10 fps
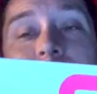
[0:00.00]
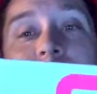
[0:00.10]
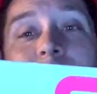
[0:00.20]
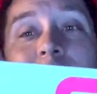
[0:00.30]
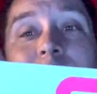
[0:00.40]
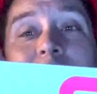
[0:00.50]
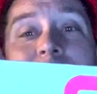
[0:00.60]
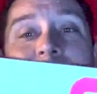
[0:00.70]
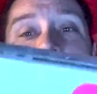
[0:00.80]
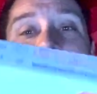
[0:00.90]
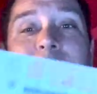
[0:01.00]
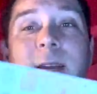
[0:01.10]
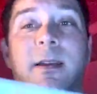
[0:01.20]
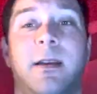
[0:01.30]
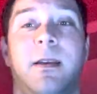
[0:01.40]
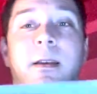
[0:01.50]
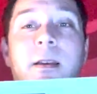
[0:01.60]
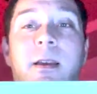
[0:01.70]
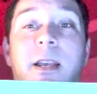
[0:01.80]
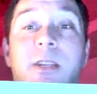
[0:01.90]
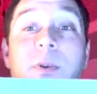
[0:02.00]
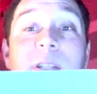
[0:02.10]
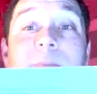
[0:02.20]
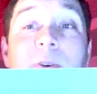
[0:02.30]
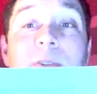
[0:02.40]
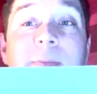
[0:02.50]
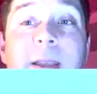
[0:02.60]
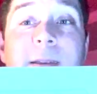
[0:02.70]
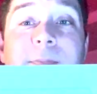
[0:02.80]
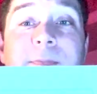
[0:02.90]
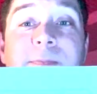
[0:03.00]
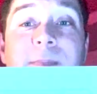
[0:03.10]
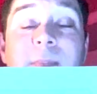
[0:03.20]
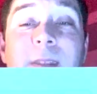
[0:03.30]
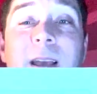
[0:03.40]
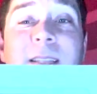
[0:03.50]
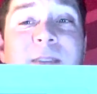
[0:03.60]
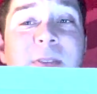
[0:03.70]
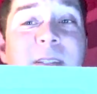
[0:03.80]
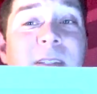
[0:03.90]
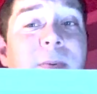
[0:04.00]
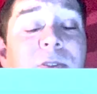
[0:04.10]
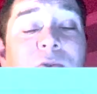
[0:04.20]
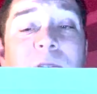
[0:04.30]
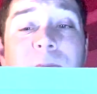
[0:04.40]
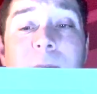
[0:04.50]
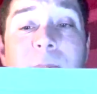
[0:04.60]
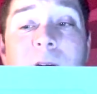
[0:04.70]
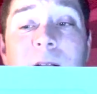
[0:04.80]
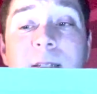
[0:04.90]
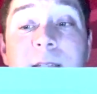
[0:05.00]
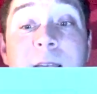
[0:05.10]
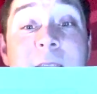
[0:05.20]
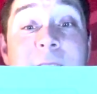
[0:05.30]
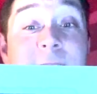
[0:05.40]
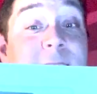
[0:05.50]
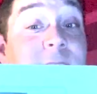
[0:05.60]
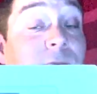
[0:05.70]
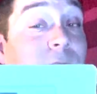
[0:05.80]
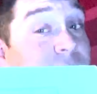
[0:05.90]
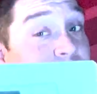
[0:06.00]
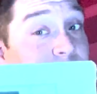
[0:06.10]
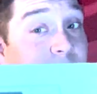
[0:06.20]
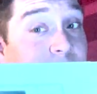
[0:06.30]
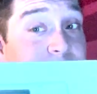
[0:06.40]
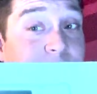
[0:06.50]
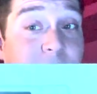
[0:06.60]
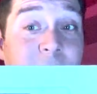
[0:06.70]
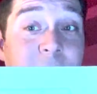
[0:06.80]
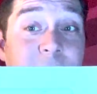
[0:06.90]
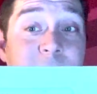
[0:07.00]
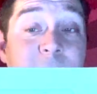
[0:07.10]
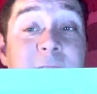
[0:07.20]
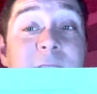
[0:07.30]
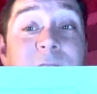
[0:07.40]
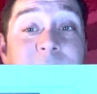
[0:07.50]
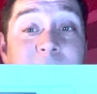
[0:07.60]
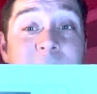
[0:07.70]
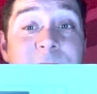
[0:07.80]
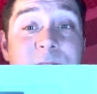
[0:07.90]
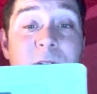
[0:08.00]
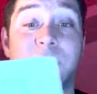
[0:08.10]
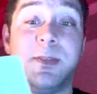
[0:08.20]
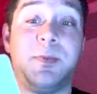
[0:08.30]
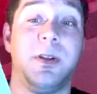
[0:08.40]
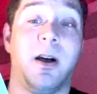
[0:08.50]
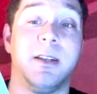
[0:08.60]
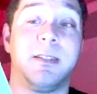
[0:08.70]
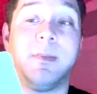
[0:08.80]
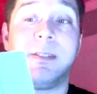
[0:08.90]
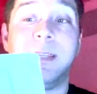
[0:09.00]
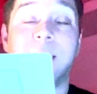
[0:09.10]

on the other side is what it's supposed to be. Now this one's a little bit torn box. It is the original Nintendo DS, so that's pretty awesome to see.